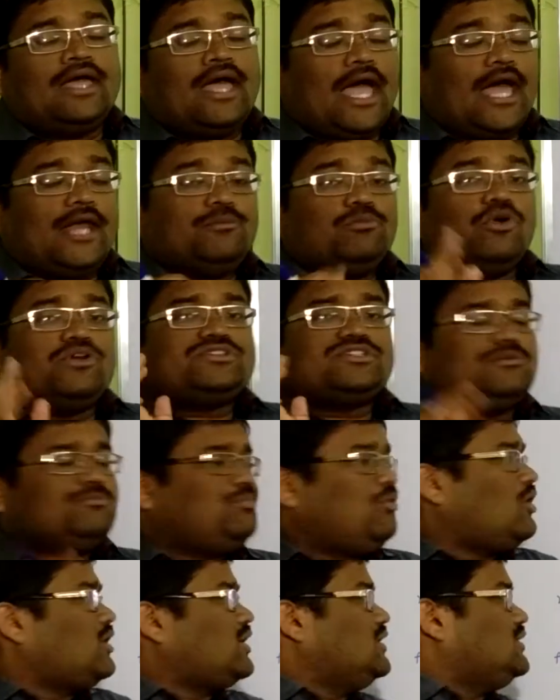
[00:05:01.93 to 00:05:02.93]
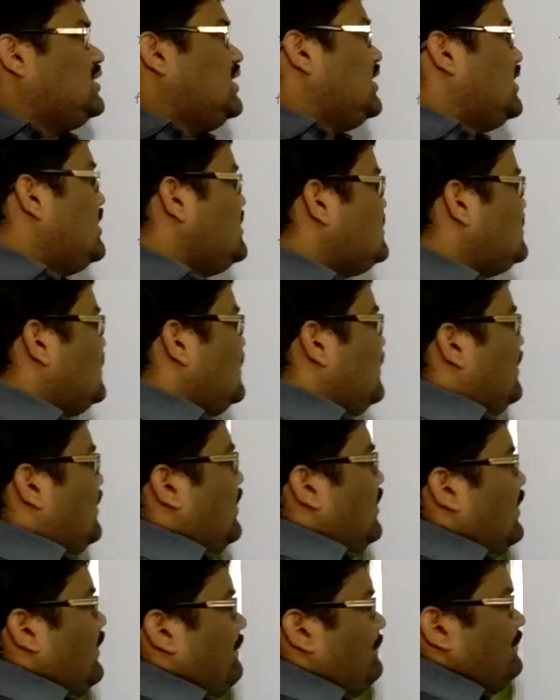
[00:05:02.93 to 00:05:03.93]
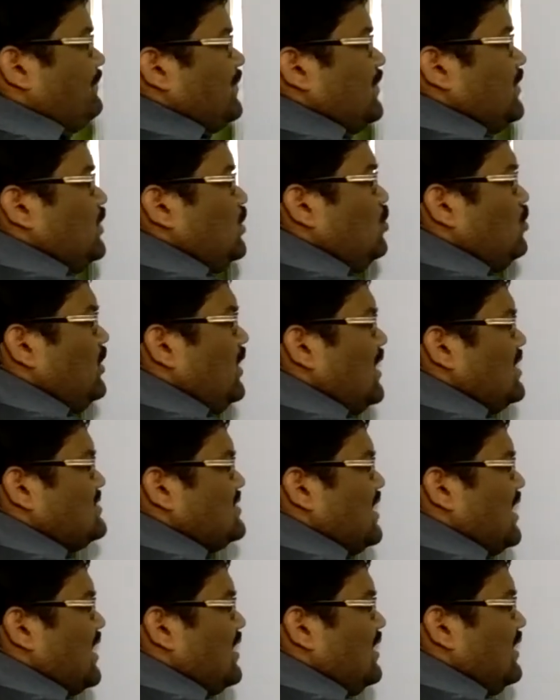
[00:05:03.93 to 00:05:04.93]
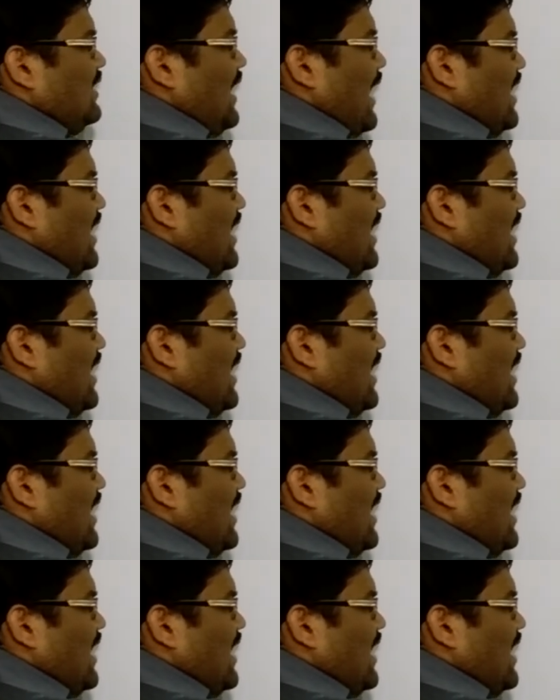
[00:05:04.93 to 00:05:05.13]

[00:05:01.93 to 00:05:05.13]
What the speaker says: And most important thing is urea cycle